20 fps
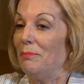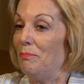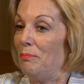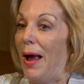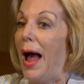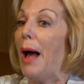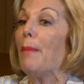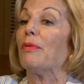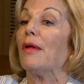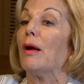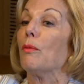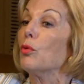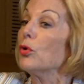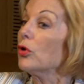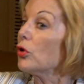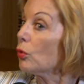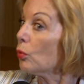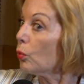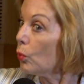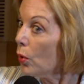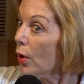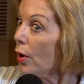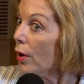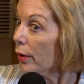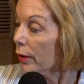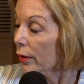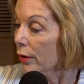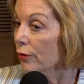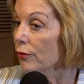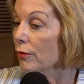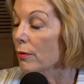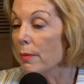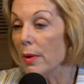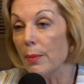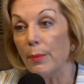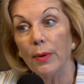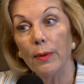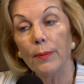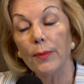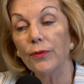perhaps I wouldn't work. Because
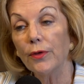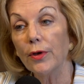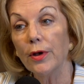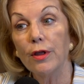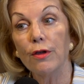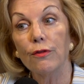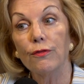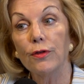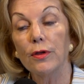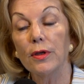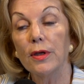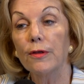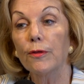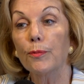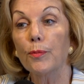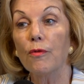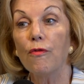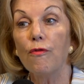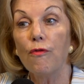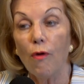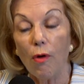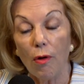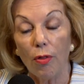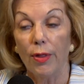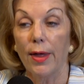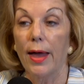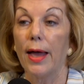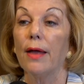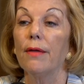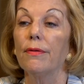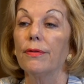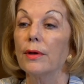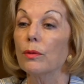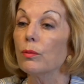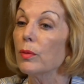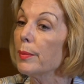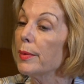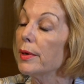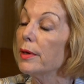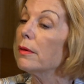remember, it was only a few years before that
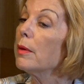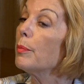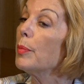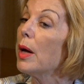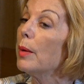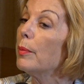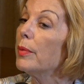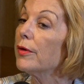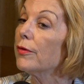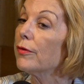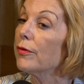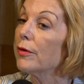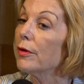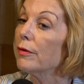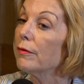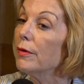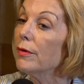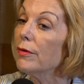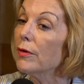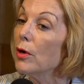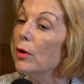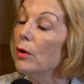women in the public service